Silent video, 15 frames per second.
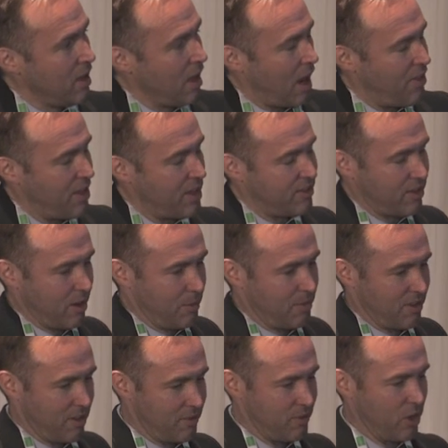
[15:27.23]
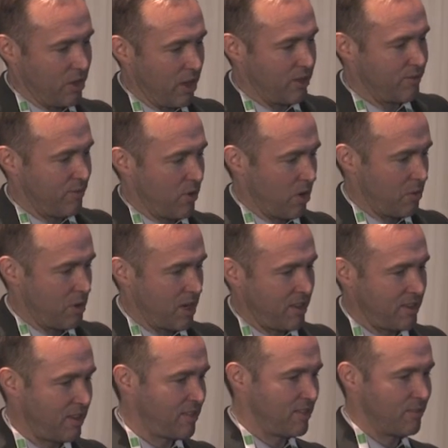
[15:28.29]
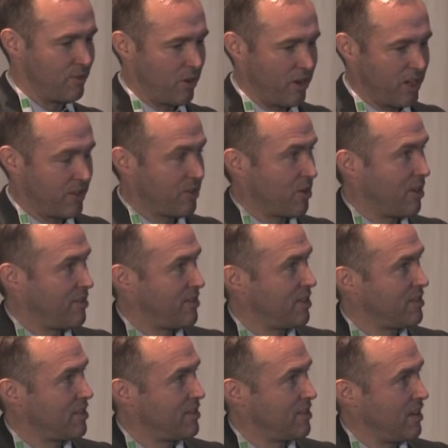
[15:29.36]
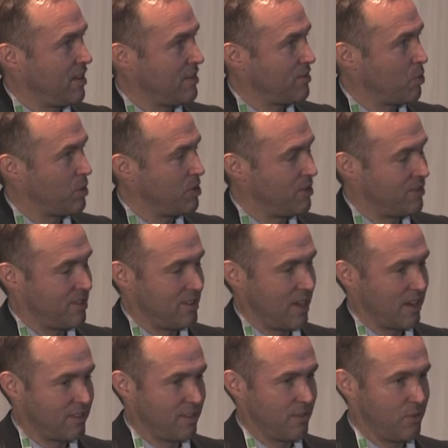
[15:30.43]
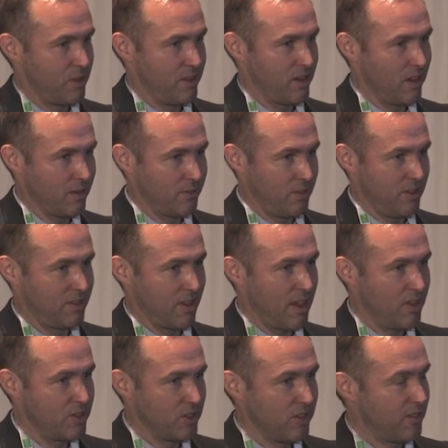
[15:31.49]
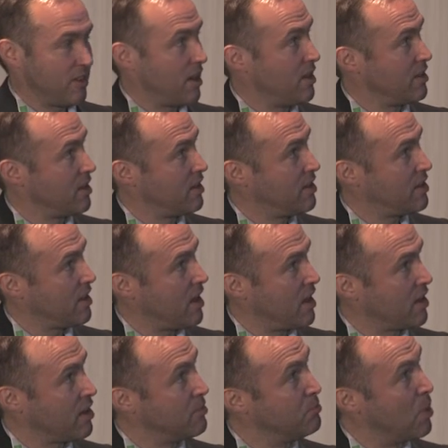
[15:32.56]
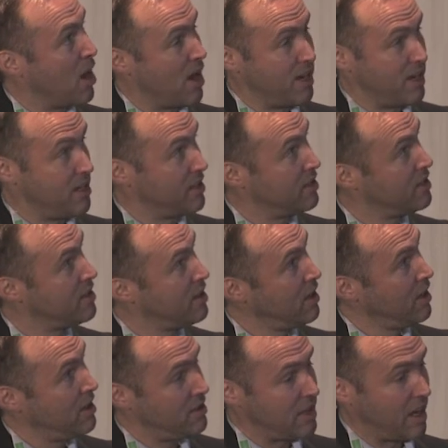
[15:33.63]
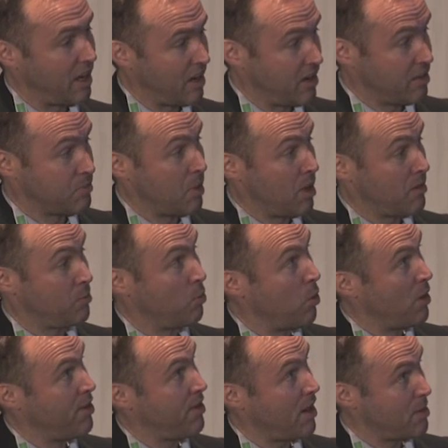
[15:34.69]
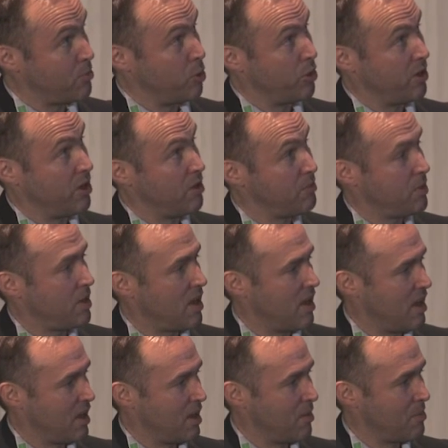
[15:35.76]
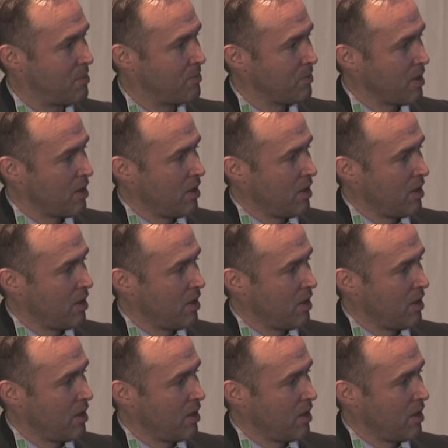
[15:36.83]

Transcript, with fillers: I think in terms of looking forward, I think this is a very interesting disease when you see the activity of these agents, and I think combining lenalidomide with ibrutinib